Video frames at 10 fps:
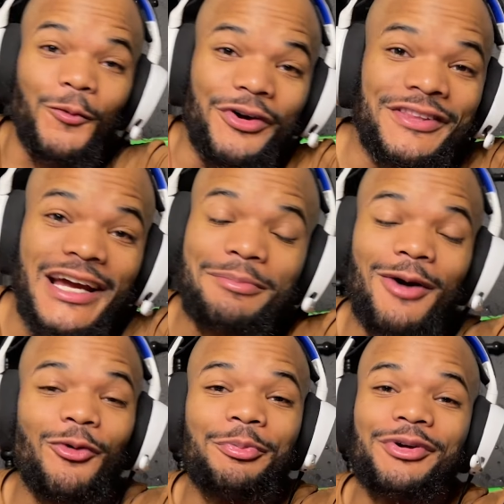One thing
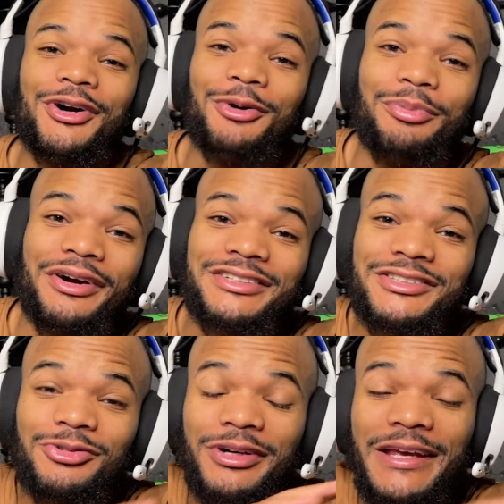about Whoopi Goldberg, she's
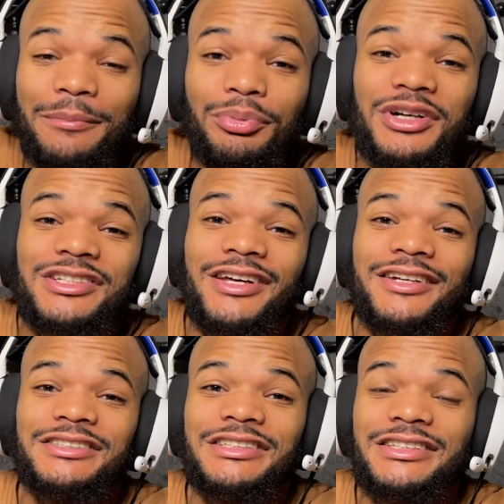going to keep pushing that
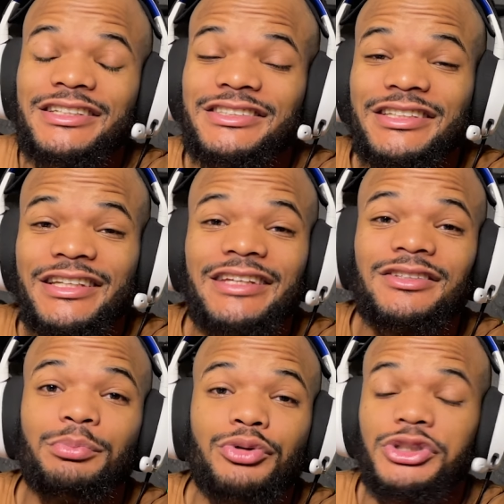agenda that she needs
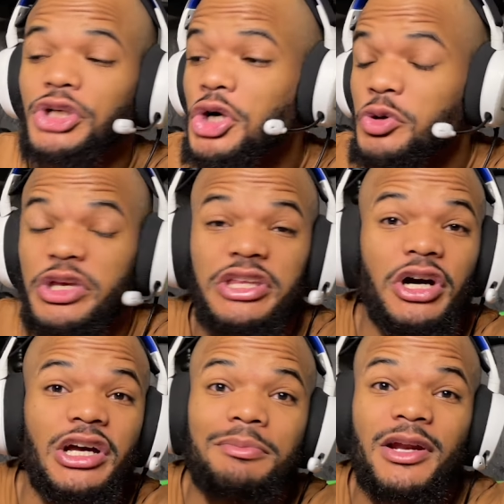to push. Oh, get the
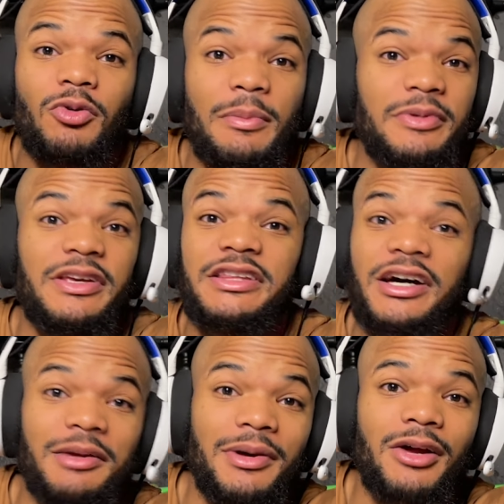automatic weapons. Get the
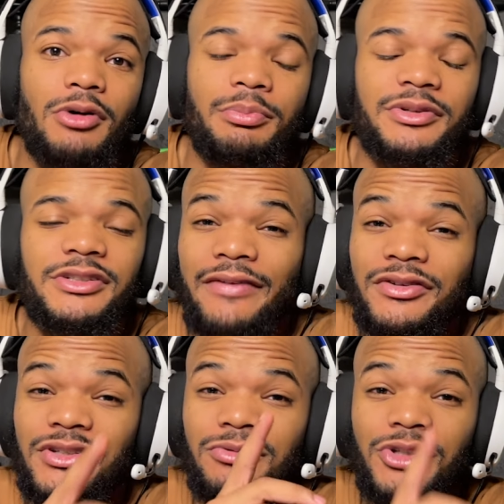automatic weapons. After
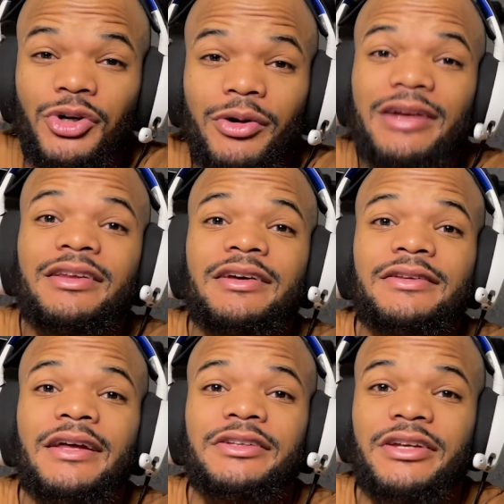she was corrected
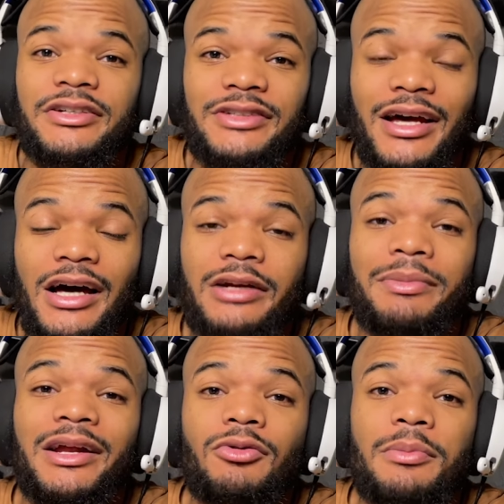that there's not
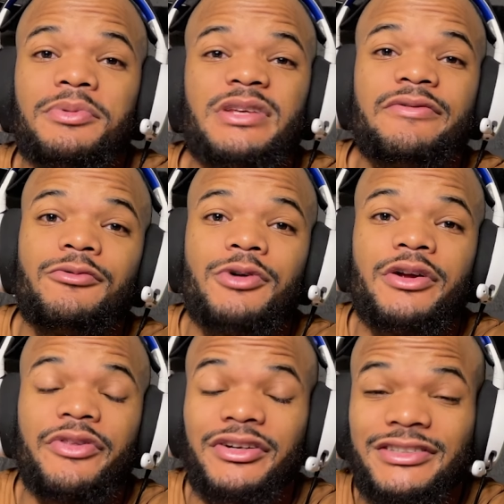automatic weapons everywhere.
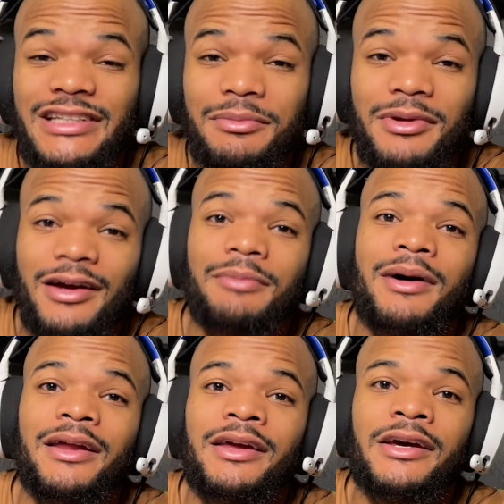They're
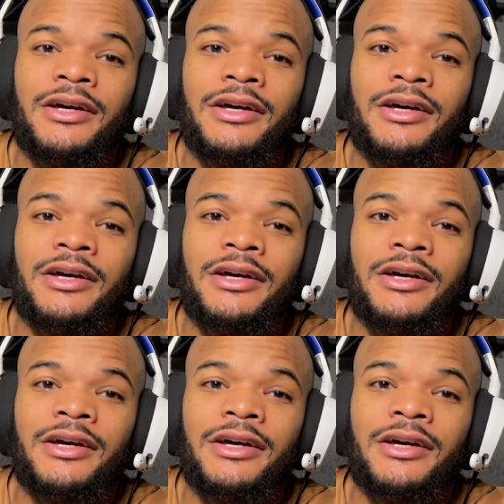semi-automatic.